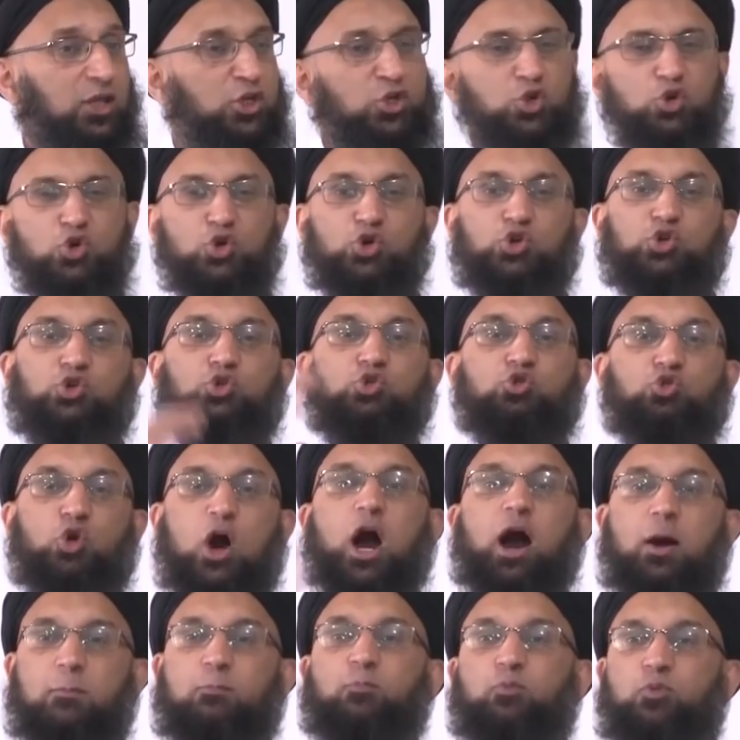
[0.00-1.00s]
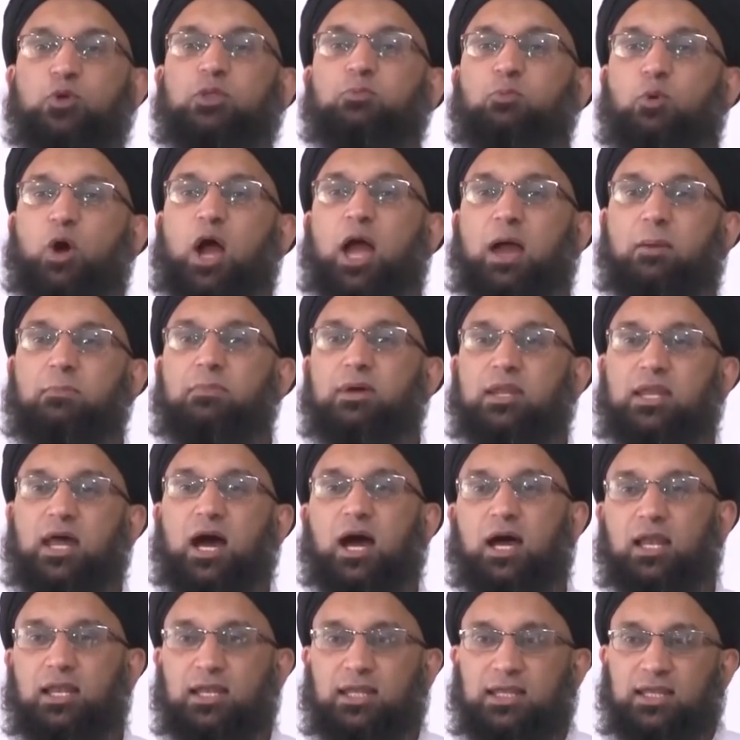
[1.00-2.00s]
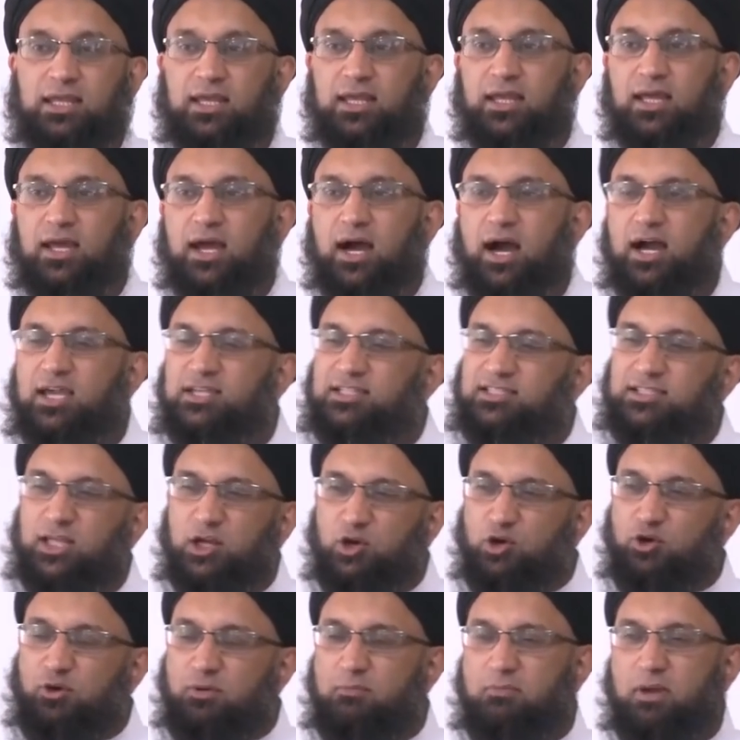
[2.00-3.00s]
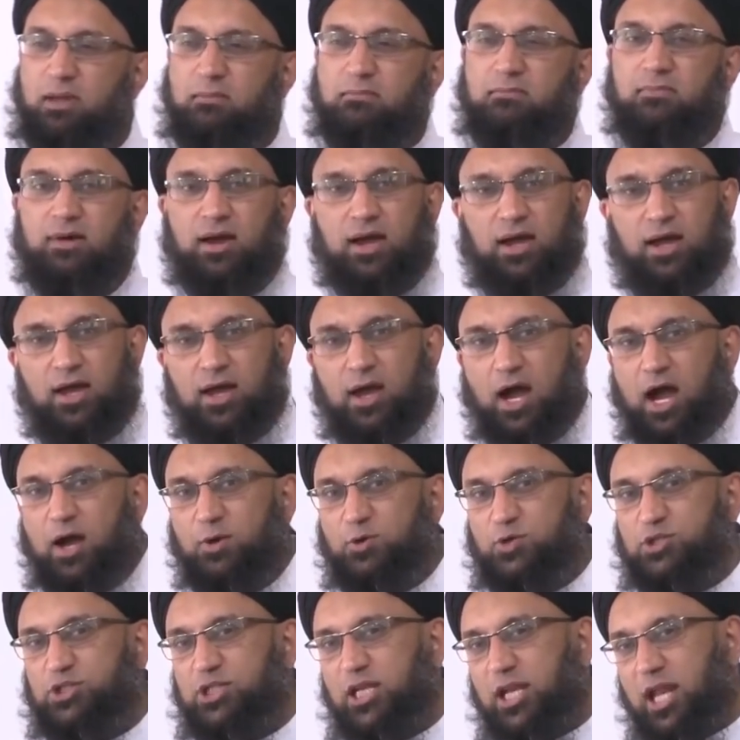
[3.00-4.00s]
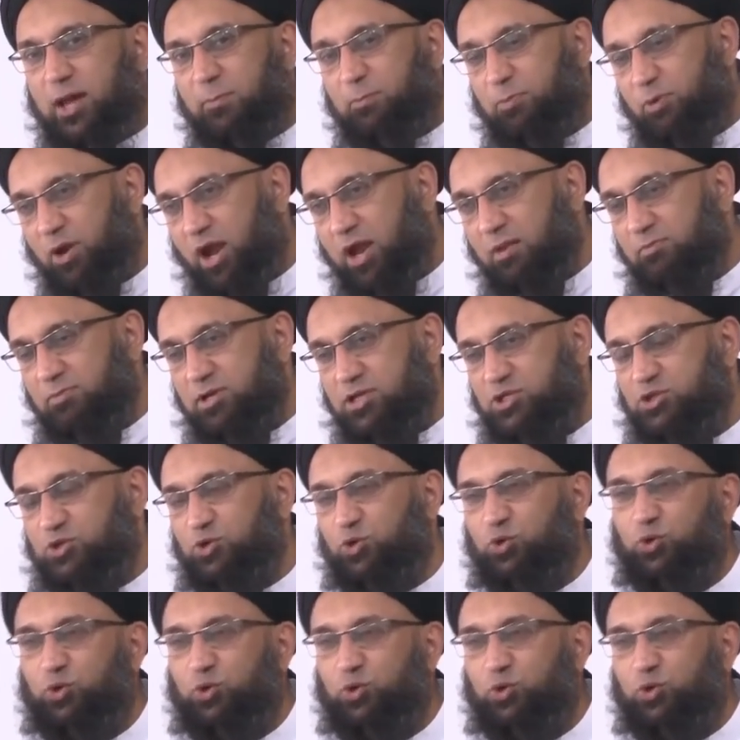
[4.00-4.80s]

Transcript: You grew up with Muhammad Ali. I still remember, I was still at primary